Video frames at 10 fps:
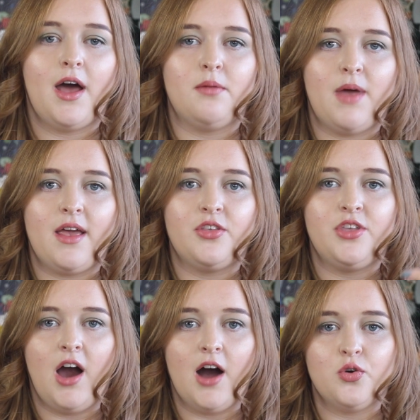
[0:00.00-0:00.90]
and make
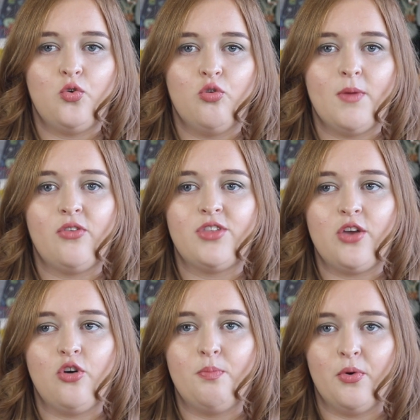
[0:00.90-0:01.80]
the other hormones
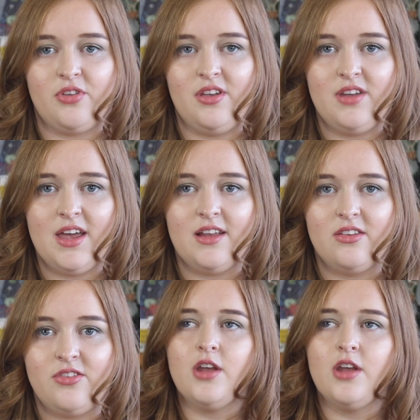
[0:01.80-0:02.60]
that your body needs.